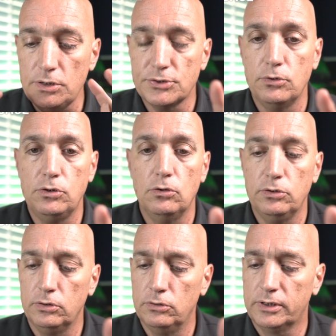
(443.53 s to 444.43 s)
So
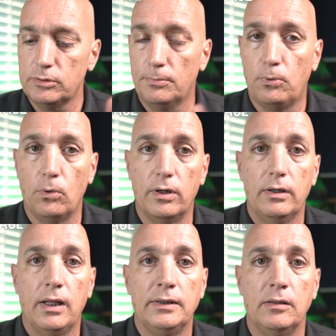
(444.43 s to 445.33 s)
you'll get the
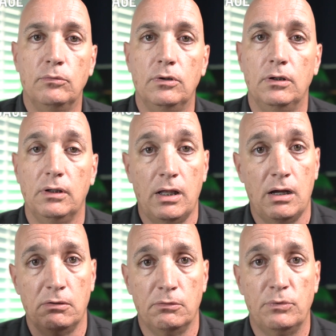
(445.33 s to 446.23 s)
report, and then we'll
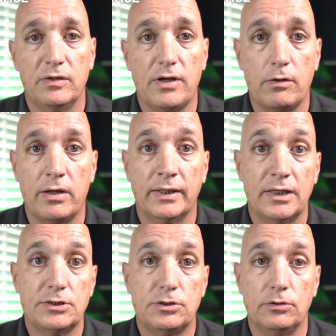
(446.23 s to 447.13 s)
reevaluate against